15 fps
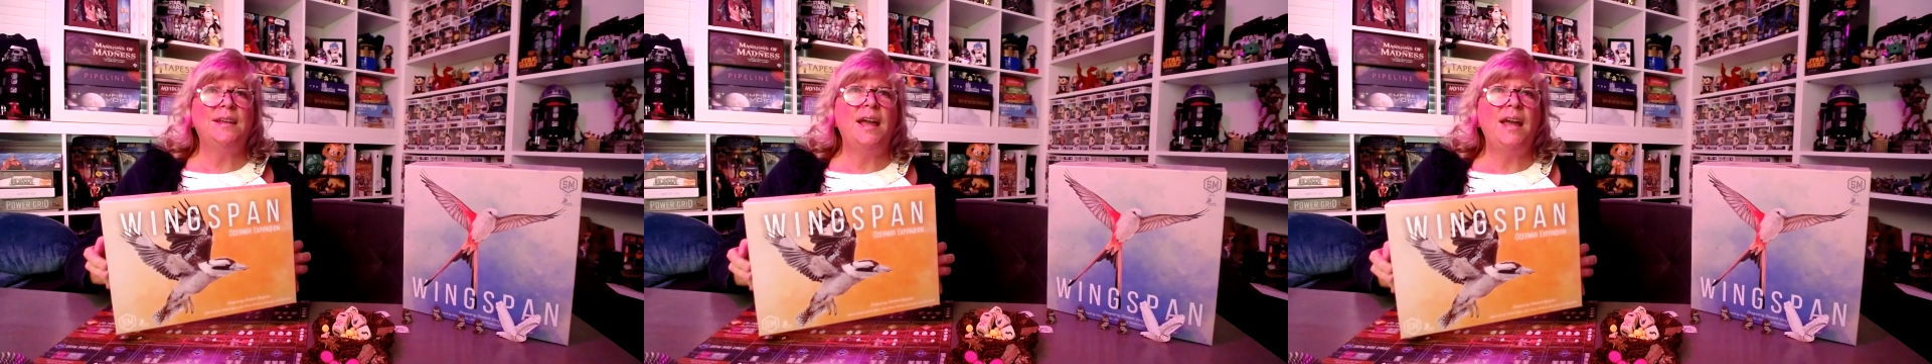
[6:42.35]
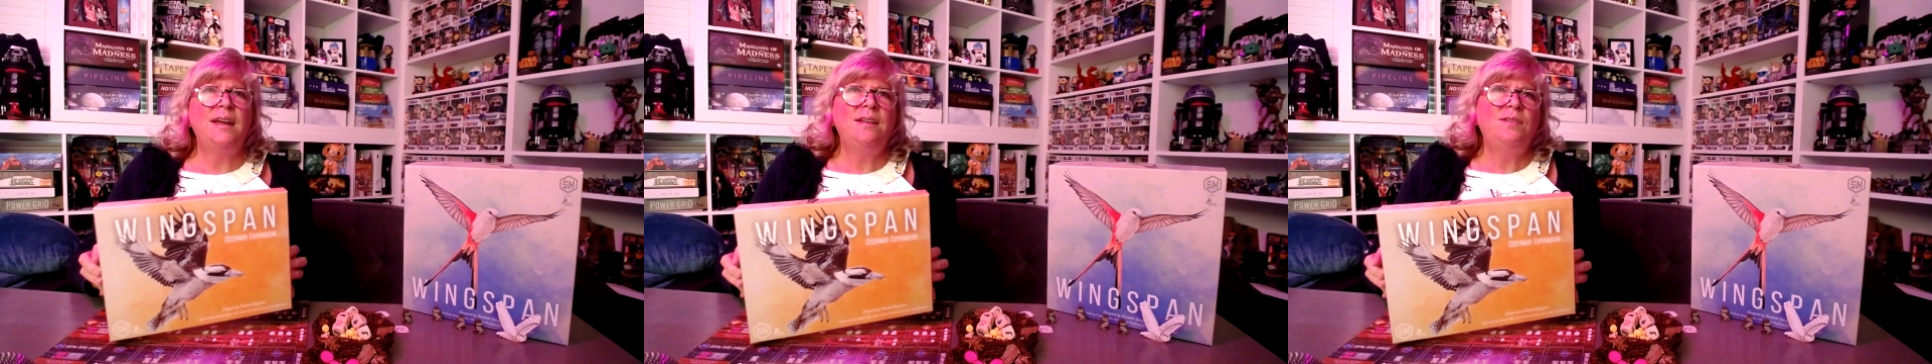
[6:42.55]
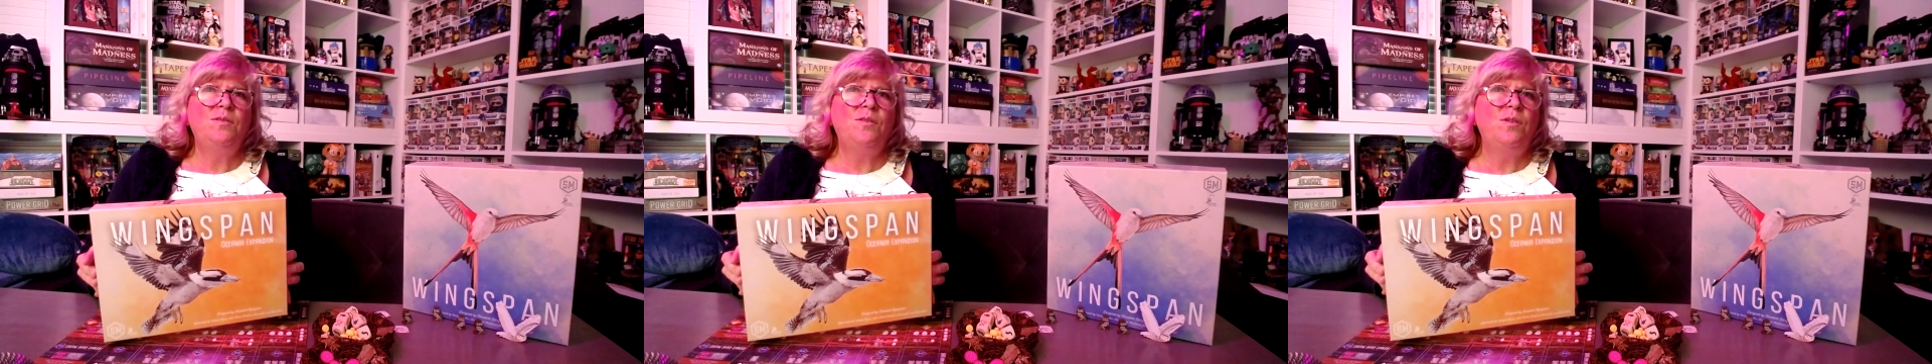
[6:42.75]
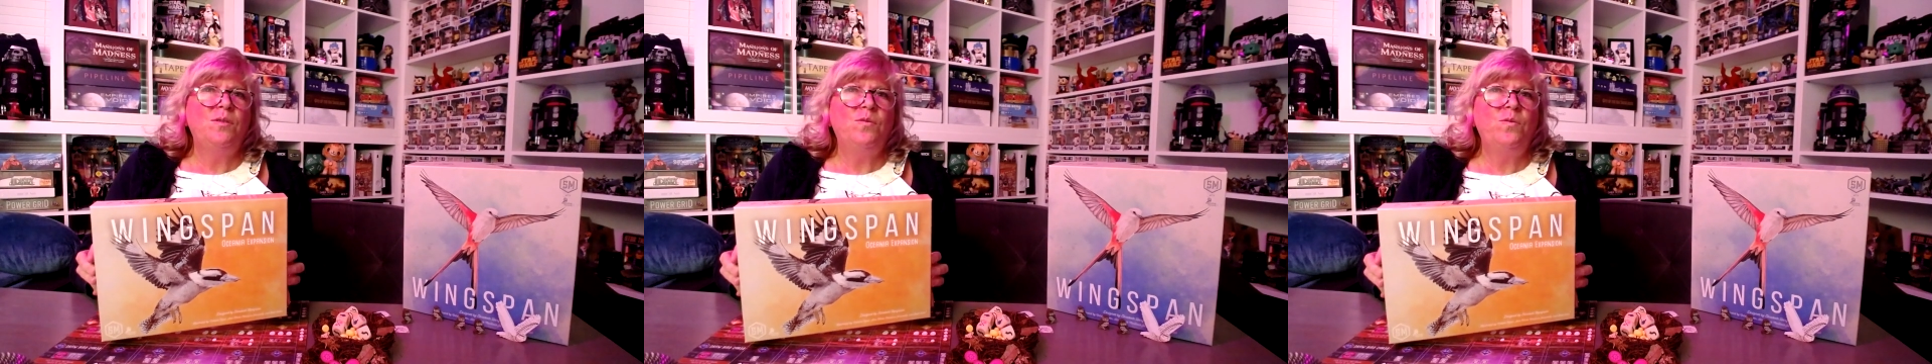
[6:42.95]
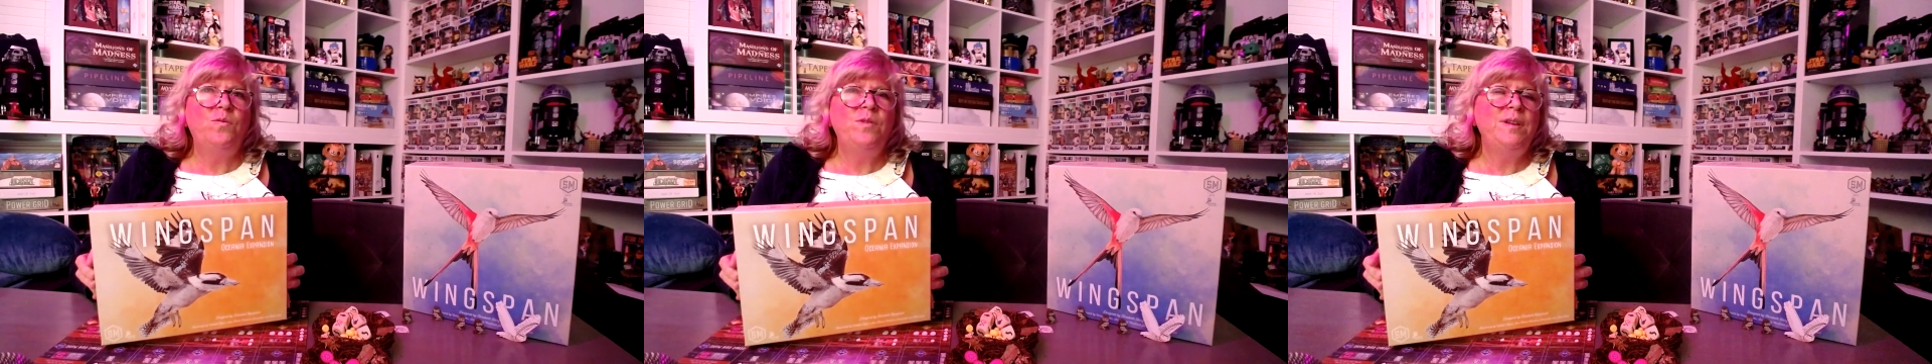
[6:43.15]
and
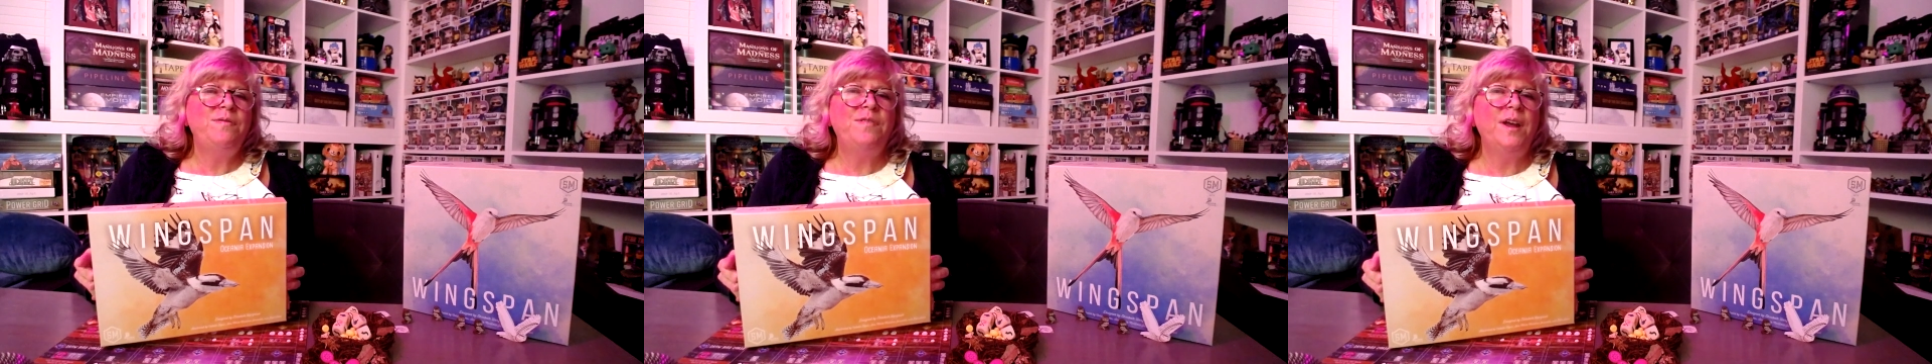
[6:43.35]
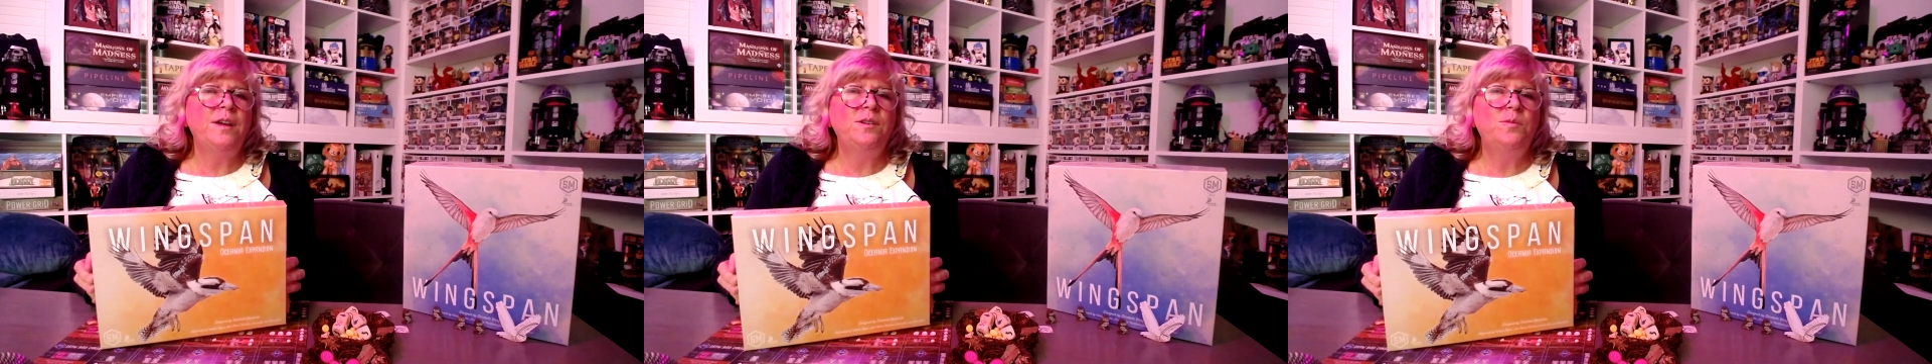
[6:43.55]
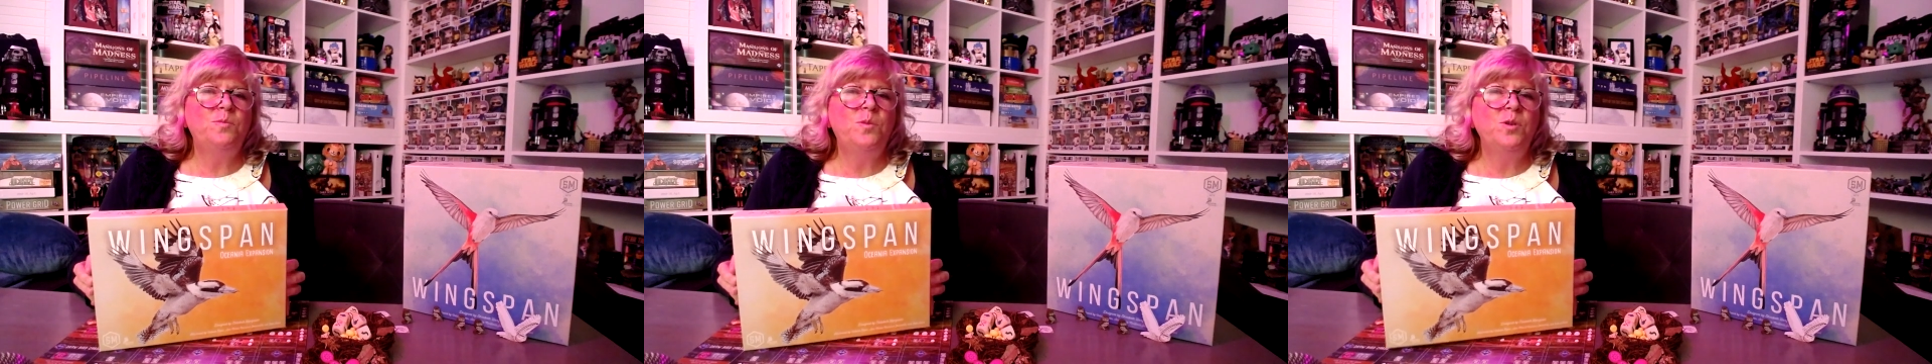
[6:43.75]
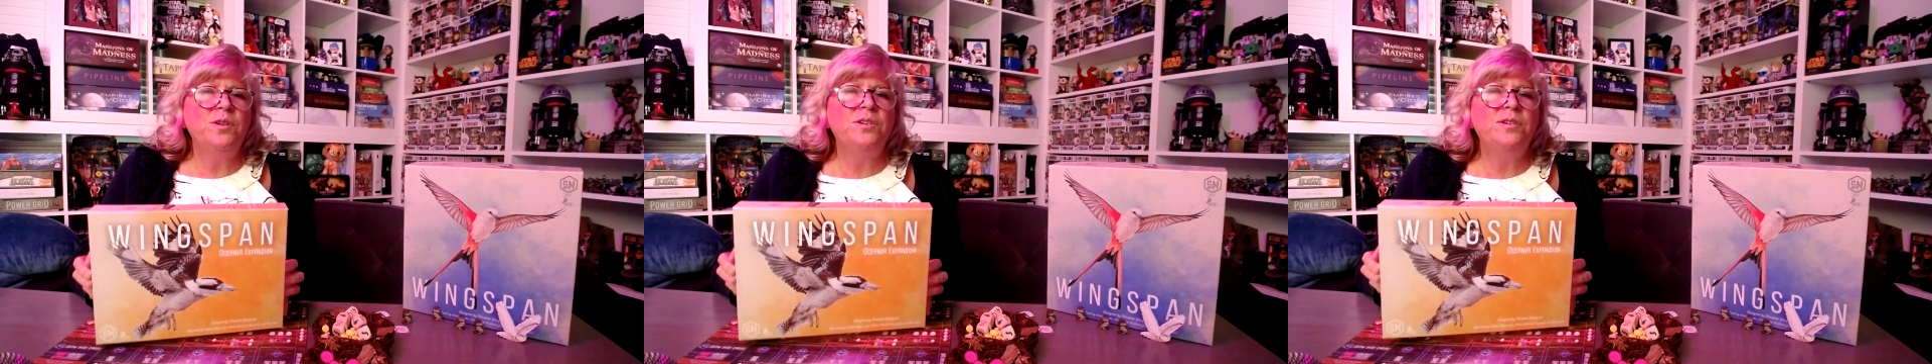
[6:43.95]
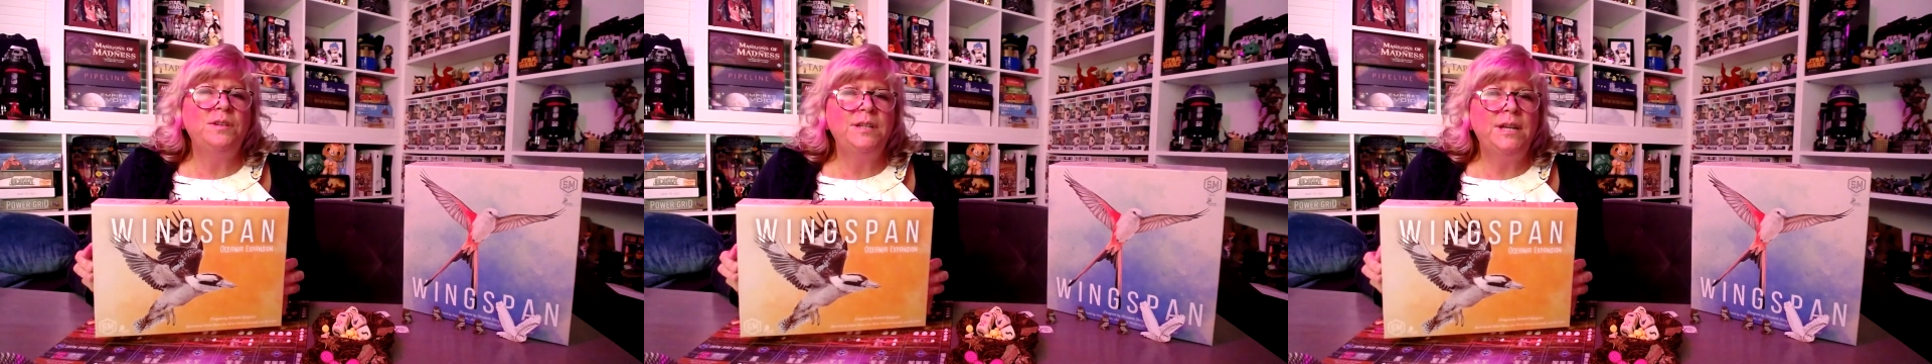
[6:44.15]
we found a more
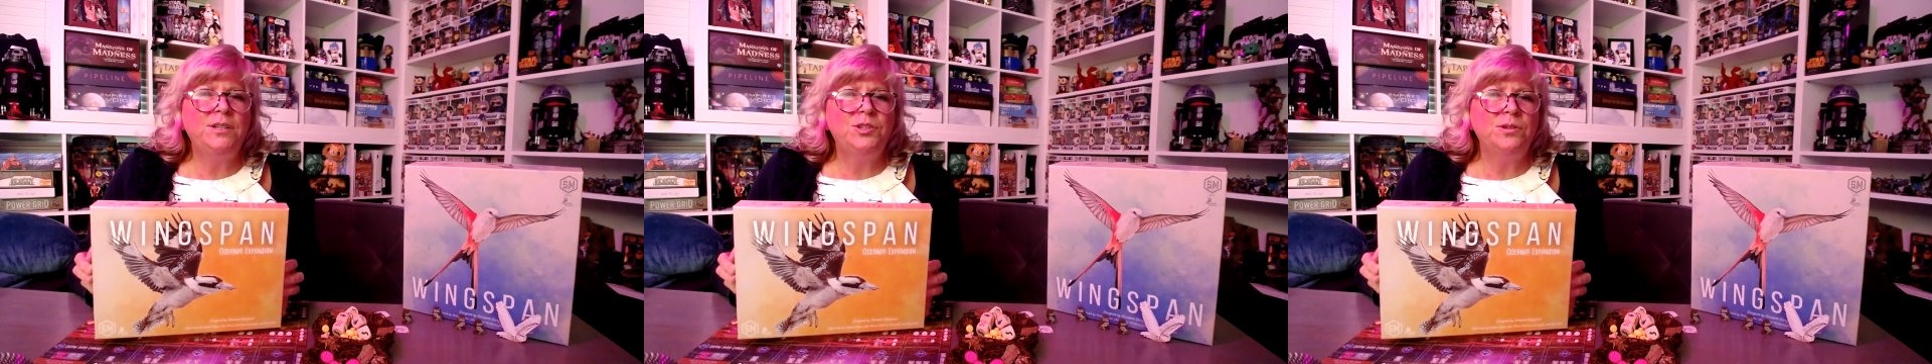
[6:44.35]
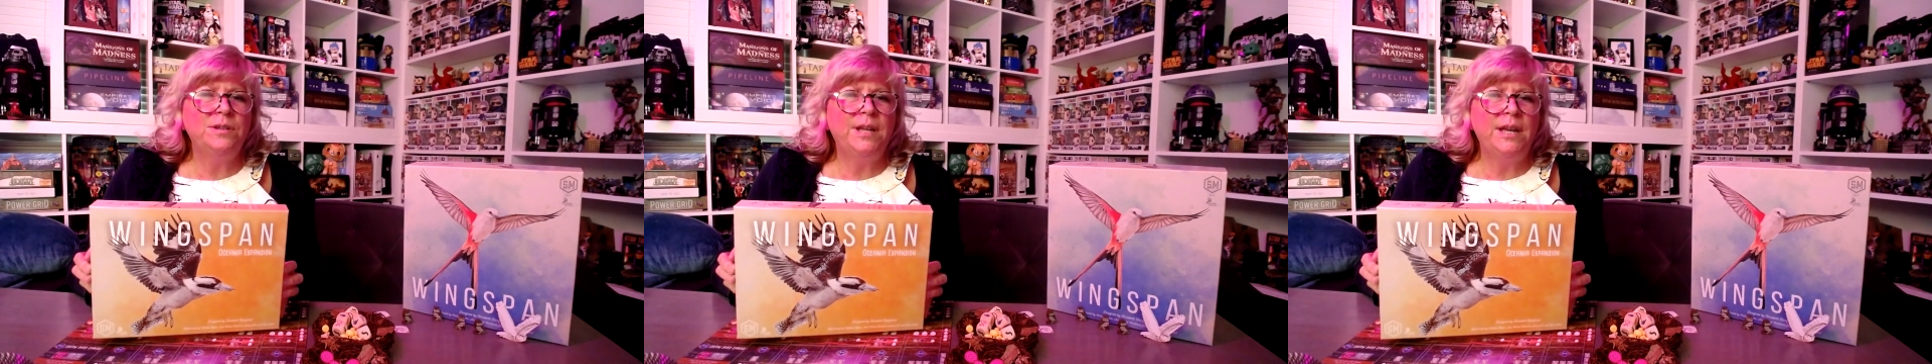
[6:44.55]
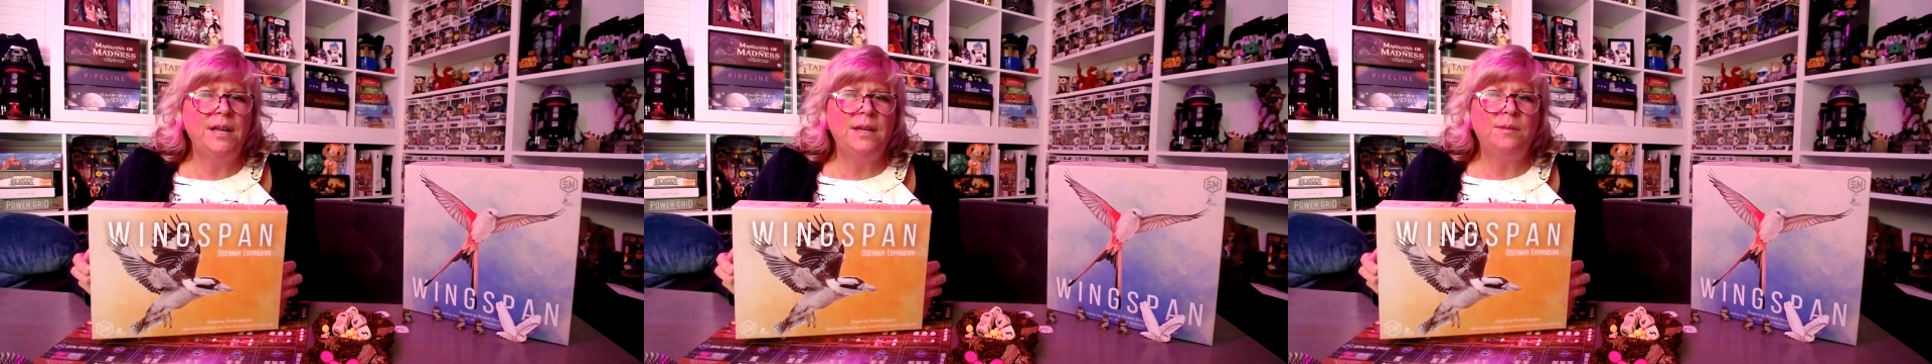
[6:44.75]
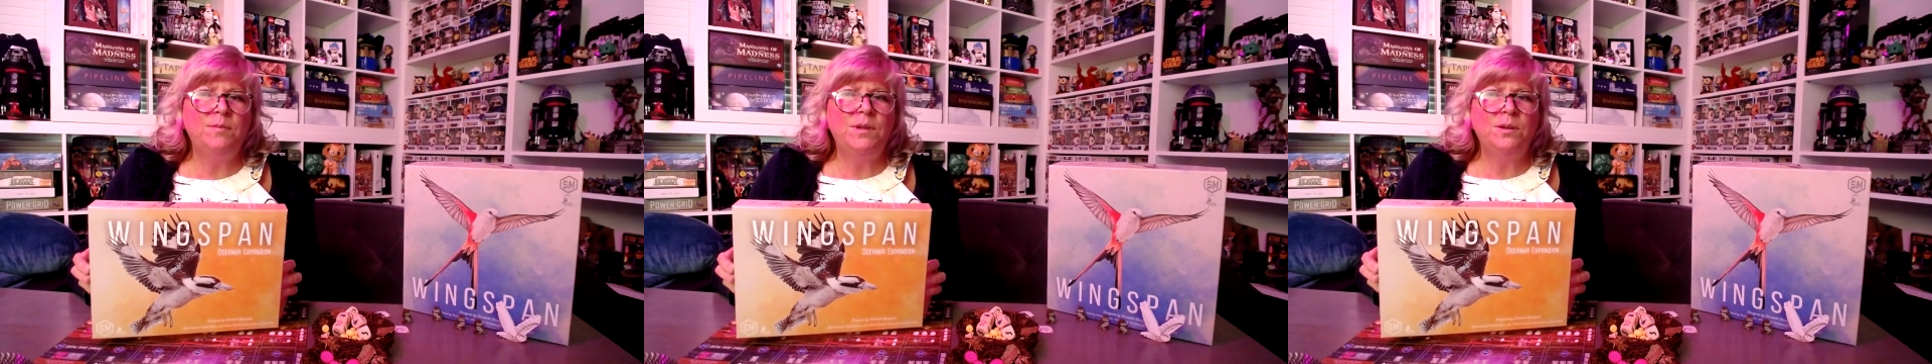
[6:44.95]
good-natured game.